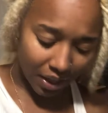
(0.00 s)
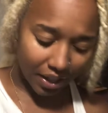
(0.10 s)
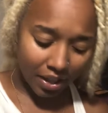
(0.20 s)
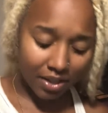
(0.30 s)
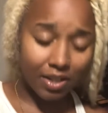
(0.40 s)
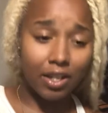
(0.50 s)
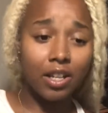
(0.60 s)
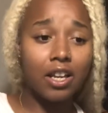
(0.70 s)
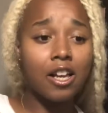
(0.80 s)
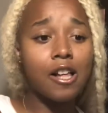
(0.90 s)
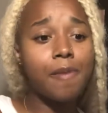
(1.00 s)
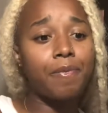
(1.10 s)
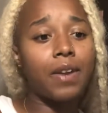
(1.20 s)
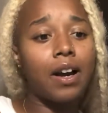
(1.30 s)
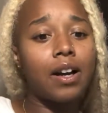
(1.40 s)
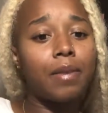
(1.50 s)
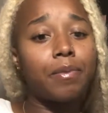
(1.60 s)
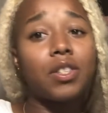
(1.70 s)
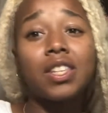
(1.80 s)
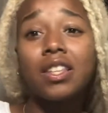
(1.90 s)
Cancer.
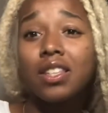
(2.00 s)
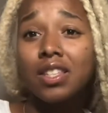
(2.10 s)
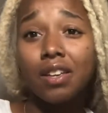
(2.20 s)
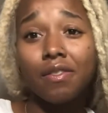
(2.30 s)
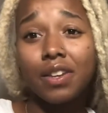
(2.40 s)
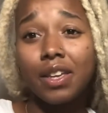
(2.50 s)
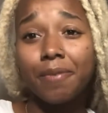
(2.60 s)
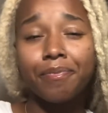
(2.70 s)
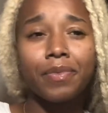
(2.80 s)
Sensitivity,